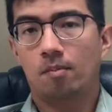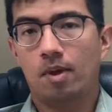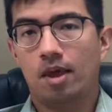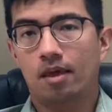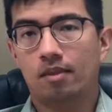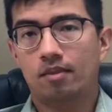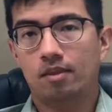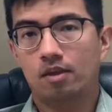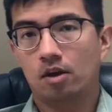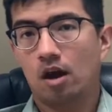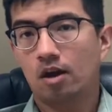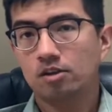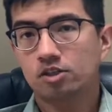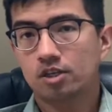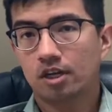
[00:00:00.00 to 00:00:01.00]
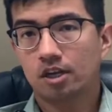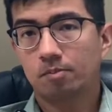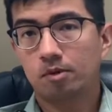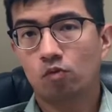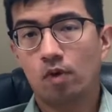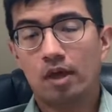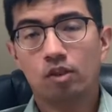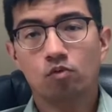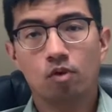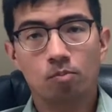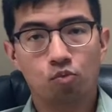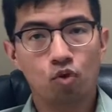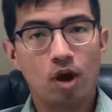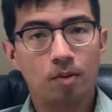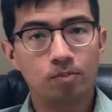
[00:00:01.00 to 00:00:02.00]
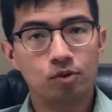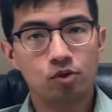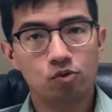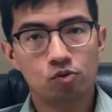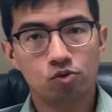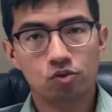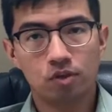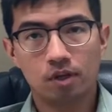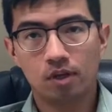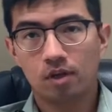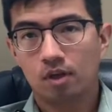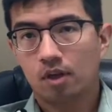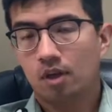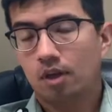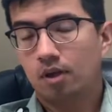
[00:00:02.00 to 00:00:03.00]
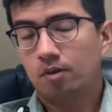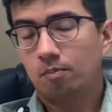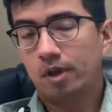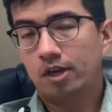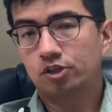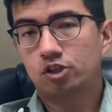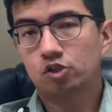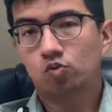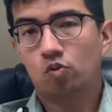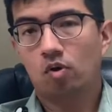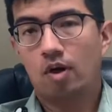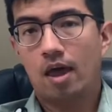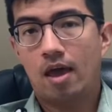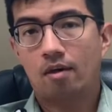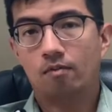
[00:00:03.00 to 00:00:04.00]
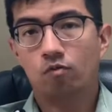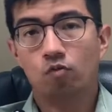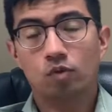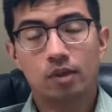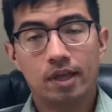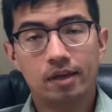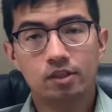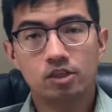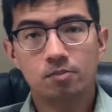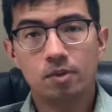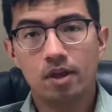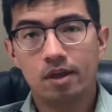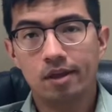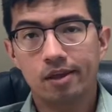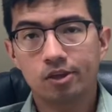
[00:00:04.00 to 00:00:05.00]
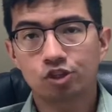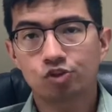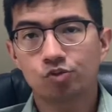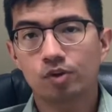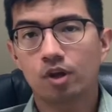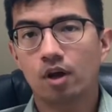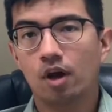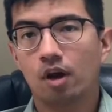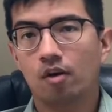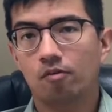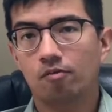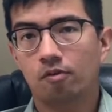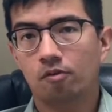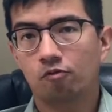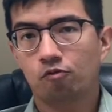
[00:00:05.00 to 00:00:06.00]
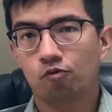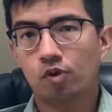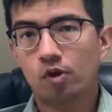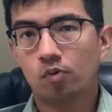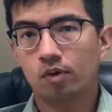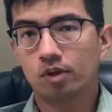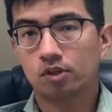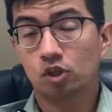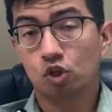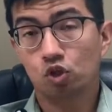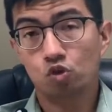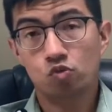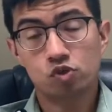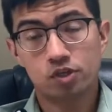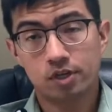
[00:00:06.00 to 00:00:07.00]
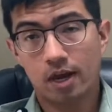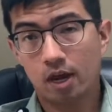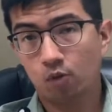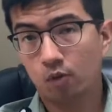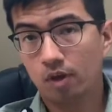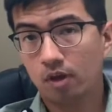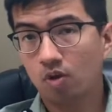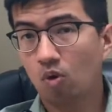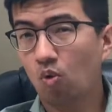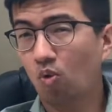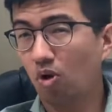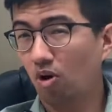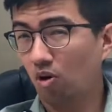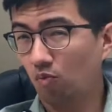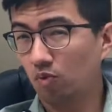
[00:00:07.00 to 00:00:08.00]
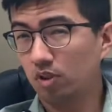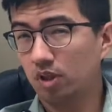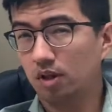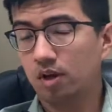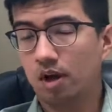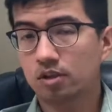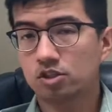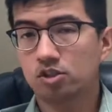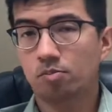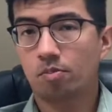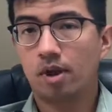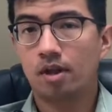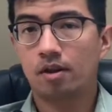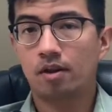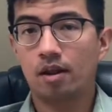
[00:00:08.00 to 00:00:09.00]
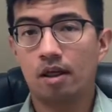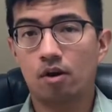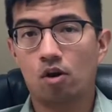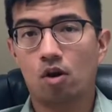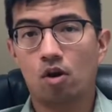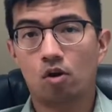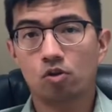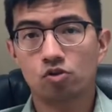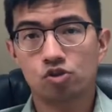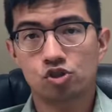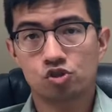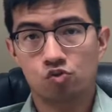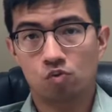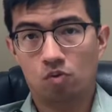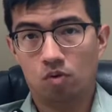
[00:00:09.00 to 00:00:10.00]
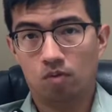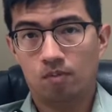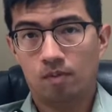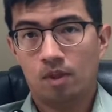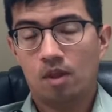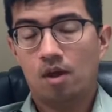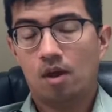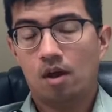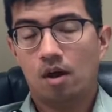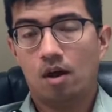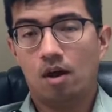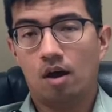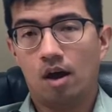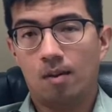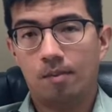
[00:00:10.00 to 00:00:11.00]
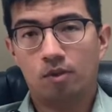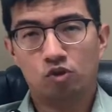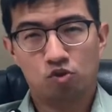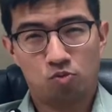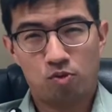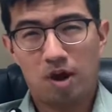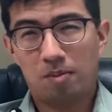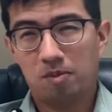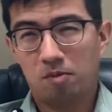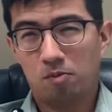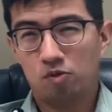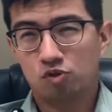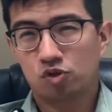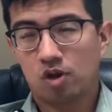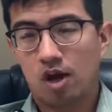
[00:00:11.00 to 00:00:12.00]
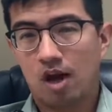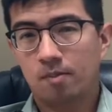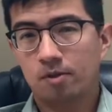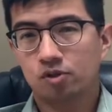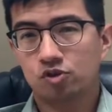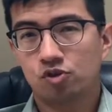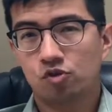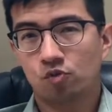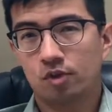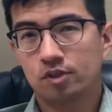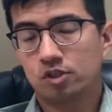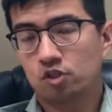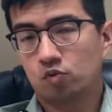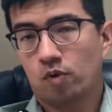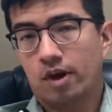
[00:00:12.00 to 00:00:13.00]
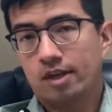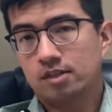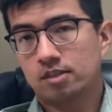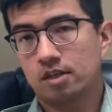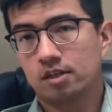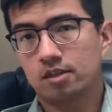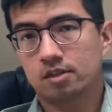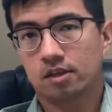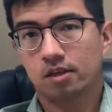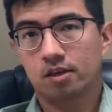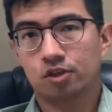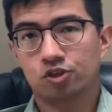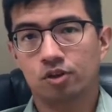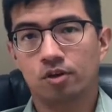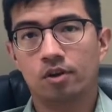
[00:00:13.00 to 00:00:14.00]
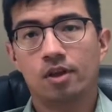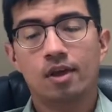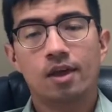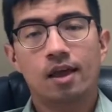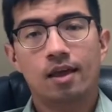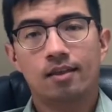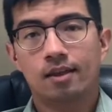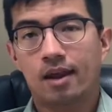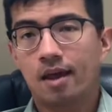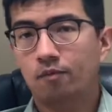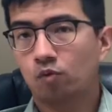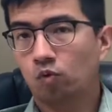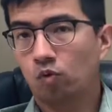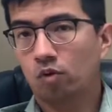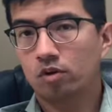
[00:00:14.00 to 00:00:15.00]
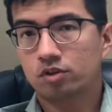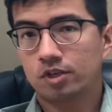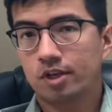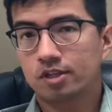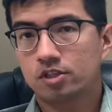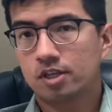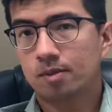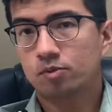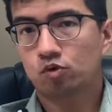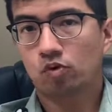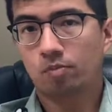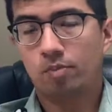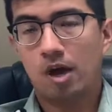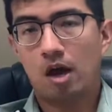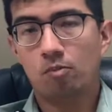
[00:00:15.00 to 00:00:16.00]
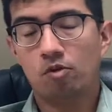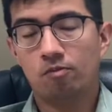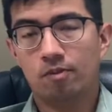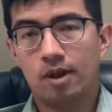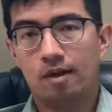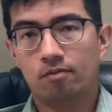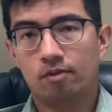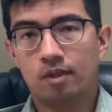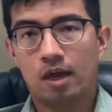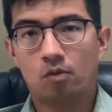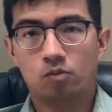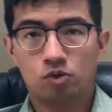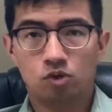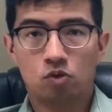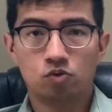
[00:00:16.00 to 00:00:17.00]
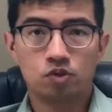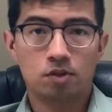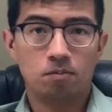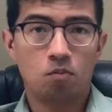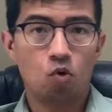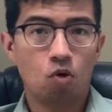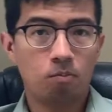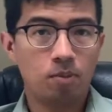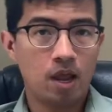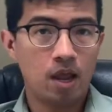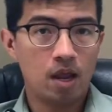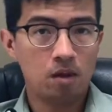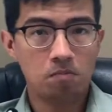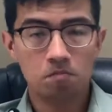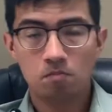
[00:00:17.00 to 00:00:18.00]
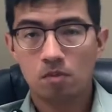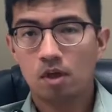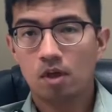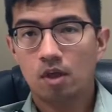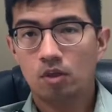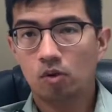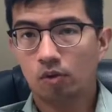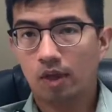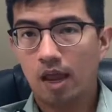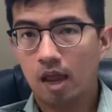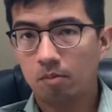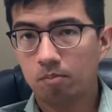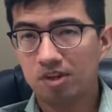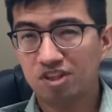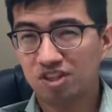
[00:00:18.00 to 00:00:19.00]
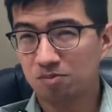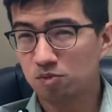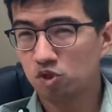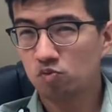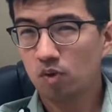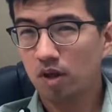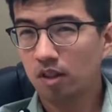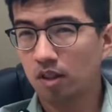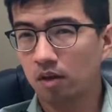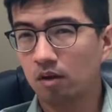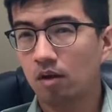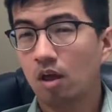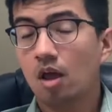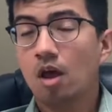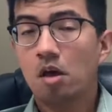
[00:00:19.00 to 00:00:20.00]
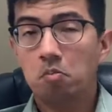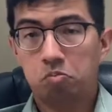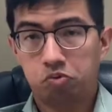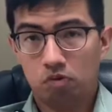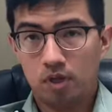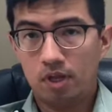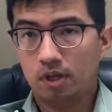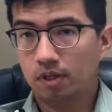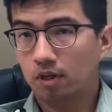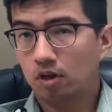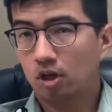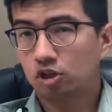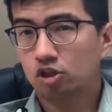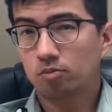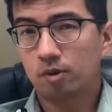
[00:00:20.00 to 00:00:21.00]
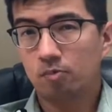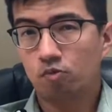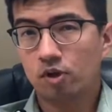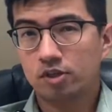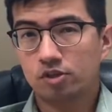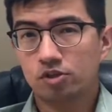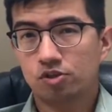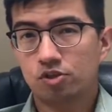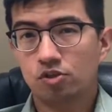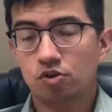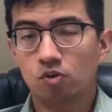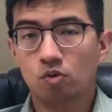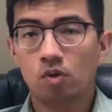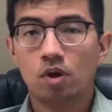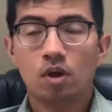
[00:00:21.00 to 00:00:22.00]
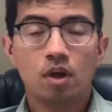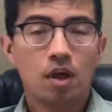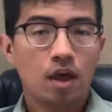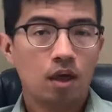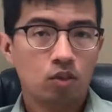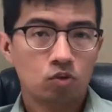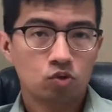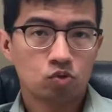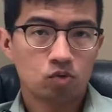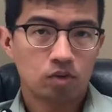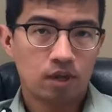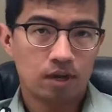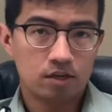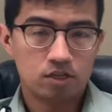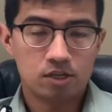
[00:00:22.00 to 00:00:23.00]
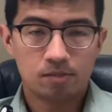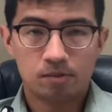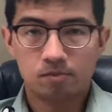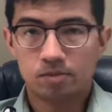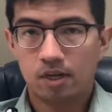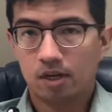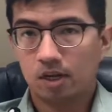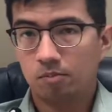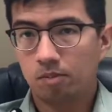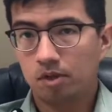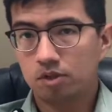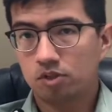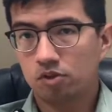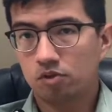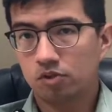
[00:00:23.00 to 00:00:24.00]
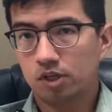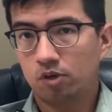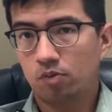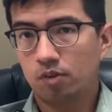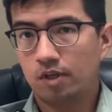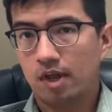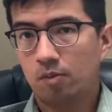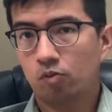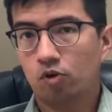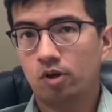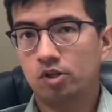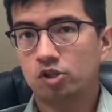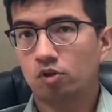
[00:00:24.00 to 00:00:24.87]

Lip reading: And the onset can be rather abrupt. Usually patients will have related to me a history of frequent loose diarrhea or a really constipated and hard stool. And those are probably the most common two reasons why I see this condition. And then afterwards, each subsequent bowel movement after that results in more pain. There can be some swelling. Bleeding can also be present too. And those are a lot of symptoms that can be associated with hemorrhoids.